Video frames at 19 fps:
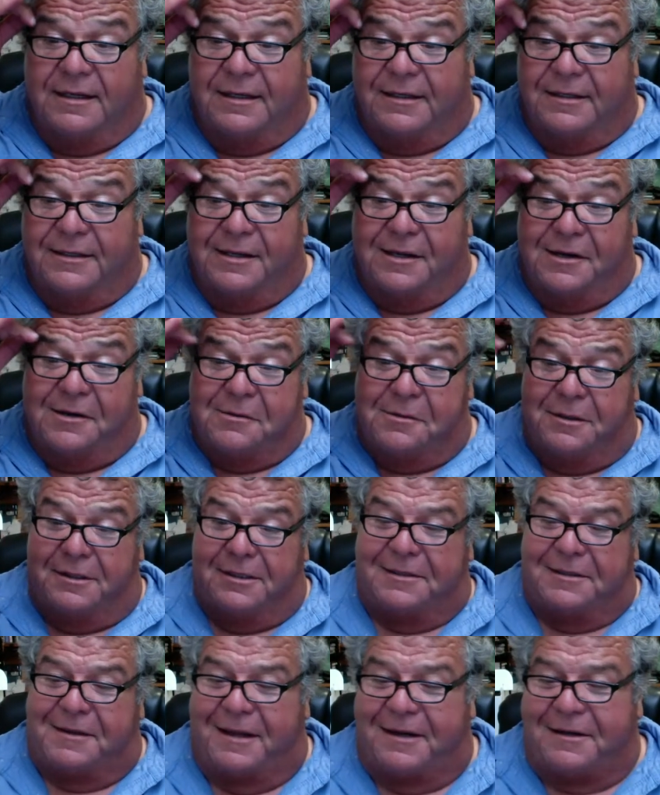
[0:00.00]
No,
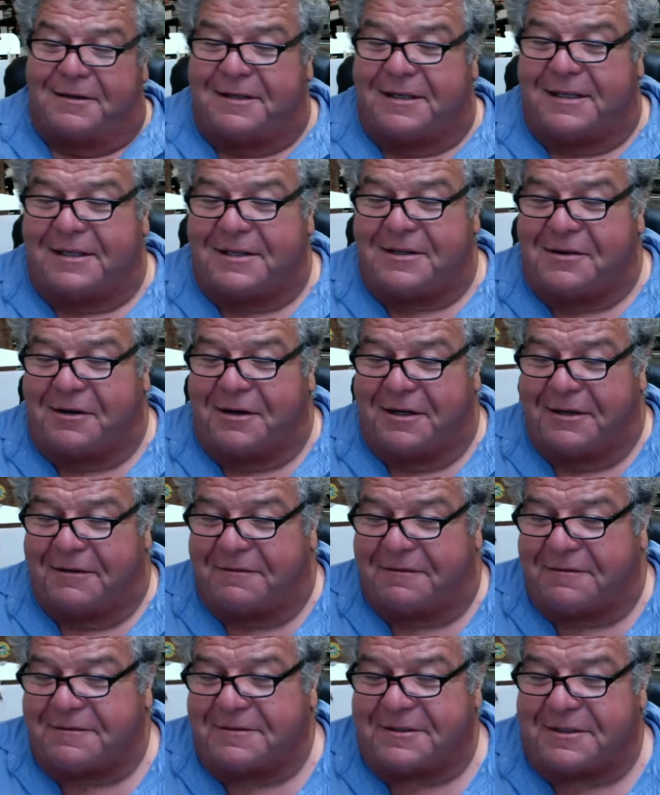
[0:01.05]
well, I don't get annoyed
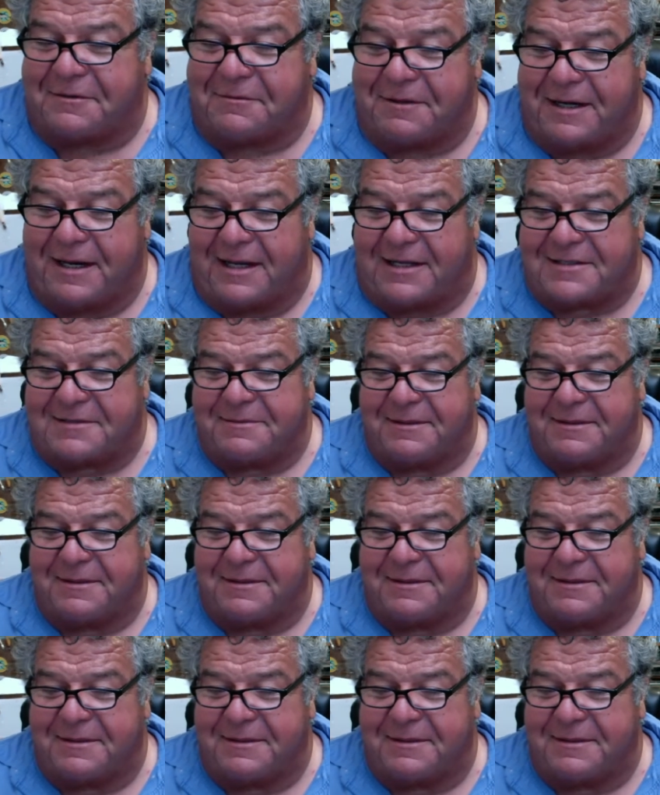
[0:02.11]
if someone asks